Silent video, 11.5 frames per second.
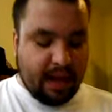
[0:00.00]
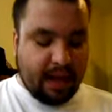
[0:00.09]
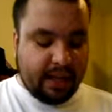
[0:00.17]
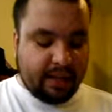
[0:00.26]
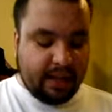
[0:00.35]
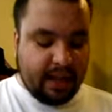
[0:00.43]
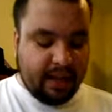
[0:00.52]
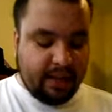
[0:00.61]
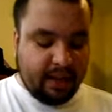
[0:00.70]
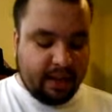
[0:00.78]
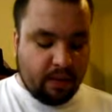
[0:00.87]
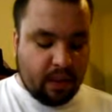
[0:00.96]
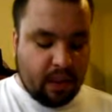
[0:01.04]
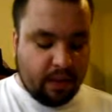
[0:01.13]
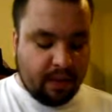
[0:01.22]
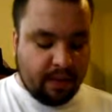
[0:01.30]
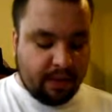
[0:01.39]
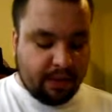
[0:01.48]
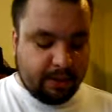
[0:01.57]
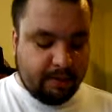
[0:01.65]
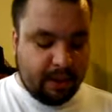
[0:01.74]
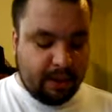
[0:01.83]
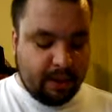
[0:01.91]
I say then, walk in the
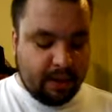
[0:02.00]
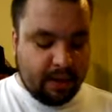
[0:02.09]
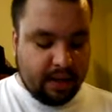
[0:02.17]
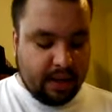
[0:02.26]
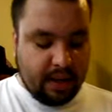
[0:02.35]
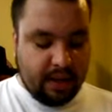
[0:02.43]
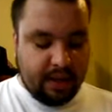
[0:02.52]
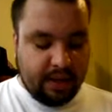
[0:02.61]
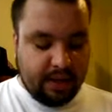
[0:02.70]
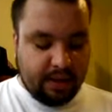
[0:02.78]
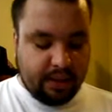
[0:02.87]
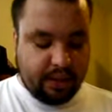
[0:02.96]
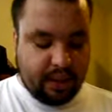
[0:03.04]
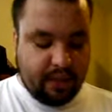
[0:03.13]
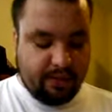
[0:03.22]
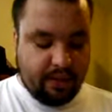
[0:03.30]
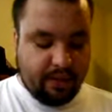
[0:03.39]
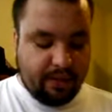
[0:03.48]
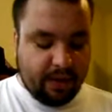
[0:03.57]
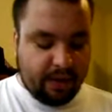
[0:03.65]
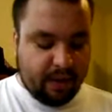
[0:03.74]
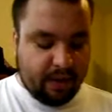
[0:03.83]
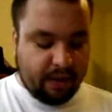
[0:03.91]
Spirit, and you shall not
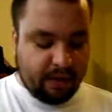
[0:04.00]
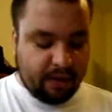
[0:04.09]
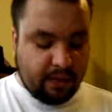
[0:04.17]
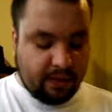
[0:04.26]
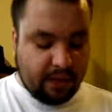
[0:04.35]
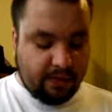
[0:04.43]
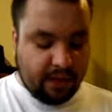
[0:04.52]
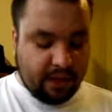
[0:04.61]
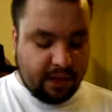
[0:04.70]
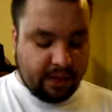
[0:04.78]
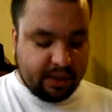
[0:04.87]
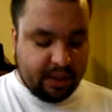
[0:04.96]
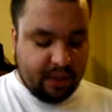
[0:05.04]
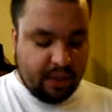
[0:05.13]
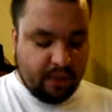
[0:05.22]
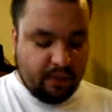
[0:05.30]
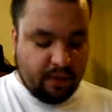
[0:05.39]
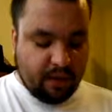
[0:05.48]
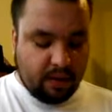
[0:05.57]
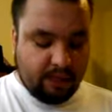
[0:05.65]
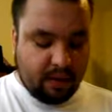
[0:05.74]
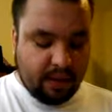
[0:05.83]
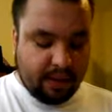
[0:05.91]
fulfill the lust of the flesh. For
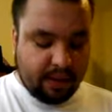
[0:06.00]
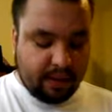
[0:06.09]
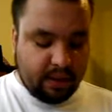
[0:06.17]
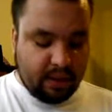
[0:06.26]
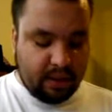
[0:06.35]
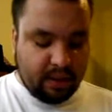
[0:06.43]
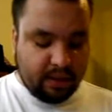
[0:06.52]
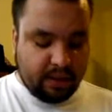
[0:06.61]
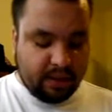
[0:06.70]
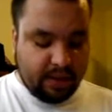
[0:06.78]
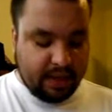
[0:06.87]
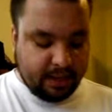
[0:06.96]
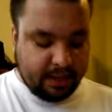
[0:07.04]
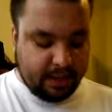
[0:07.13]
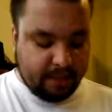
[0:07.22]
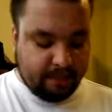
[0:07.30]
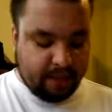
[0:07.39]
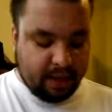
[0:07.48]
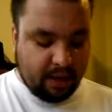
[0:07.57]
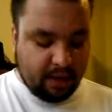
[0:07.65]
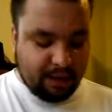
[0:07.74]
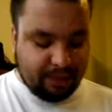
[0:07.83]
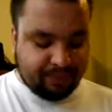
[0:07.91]
the flesh lusts against the
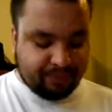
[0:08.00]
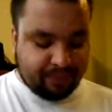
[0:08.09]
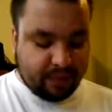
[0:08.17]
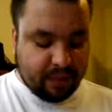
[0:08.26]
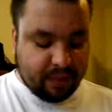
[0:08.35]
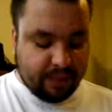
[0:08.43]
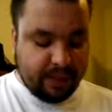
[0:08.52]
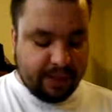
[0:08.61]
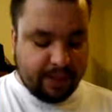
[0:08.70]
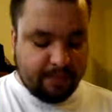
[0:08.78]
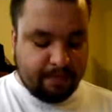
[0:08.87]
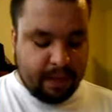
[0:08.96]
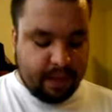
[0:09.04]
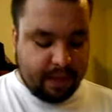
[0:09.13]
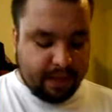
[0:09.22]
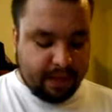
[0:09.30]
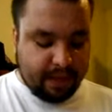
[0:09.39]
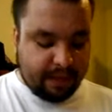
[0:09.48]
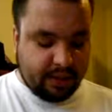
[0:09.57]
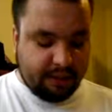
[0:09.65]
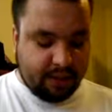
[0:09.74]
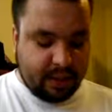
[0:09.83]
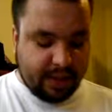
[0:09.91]
Spirit, and the Spirit against the
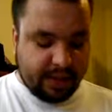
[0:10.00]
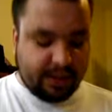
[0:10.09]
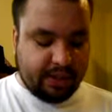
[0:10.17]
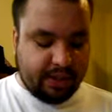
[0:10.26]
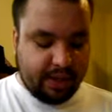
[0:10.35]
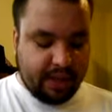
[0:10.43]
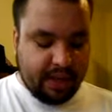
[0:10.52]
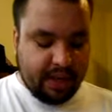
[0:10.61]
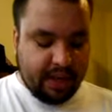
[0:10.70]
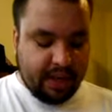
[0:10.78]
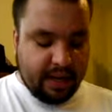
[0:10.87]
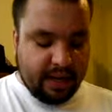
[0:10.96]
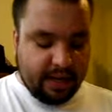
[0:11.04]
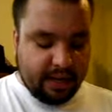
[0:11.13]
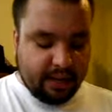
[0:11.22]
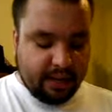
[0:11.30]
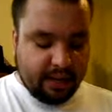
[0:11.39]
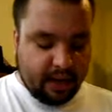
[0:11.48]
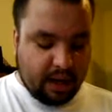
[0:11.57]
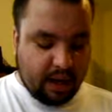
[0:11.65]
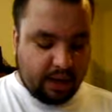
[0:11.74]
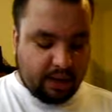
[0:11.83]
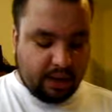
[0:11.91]
flesh, and these are
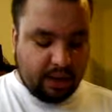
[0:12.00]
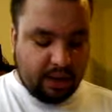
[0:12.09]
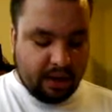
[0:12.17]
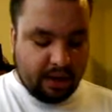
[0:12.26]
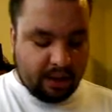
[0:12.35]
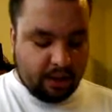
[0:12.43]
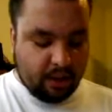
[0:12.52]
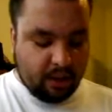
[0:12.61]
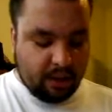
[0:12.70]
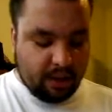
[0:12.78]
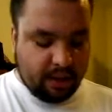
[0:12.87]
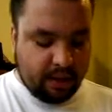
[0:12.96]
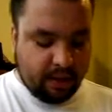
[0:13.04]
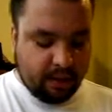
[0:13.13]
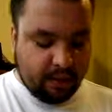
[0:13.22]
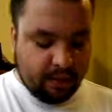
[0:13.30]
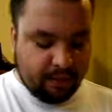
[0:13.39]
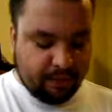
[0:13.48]
contrary to one another,